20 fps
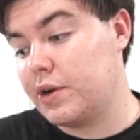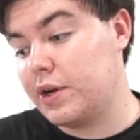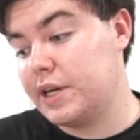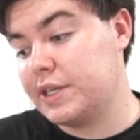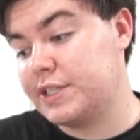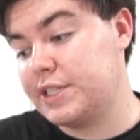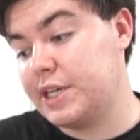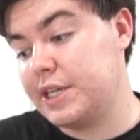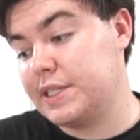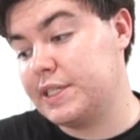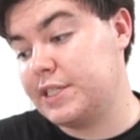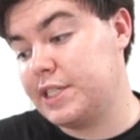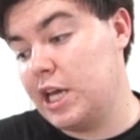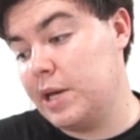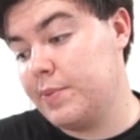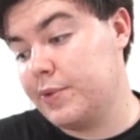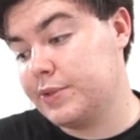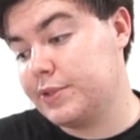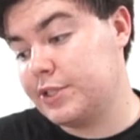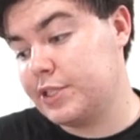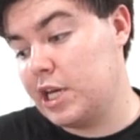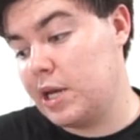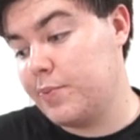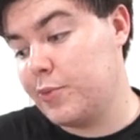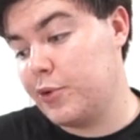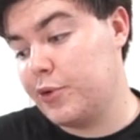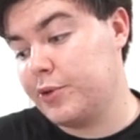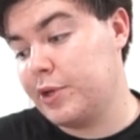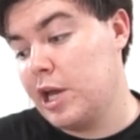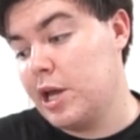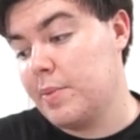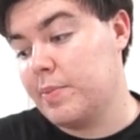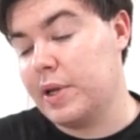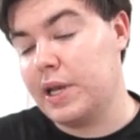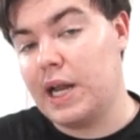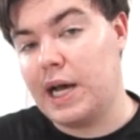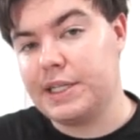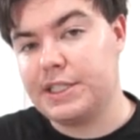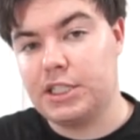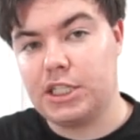going to say, same old, same old,
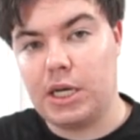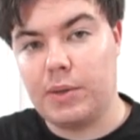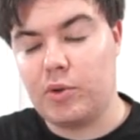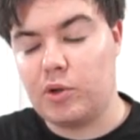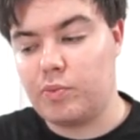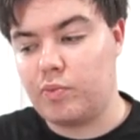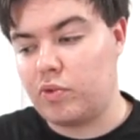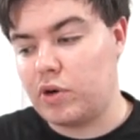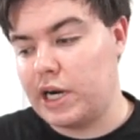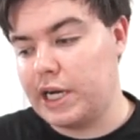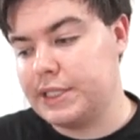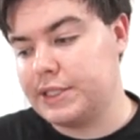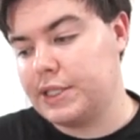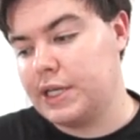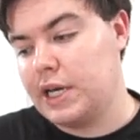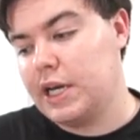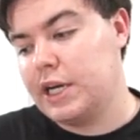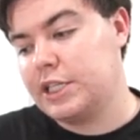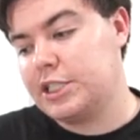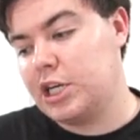but not same old price.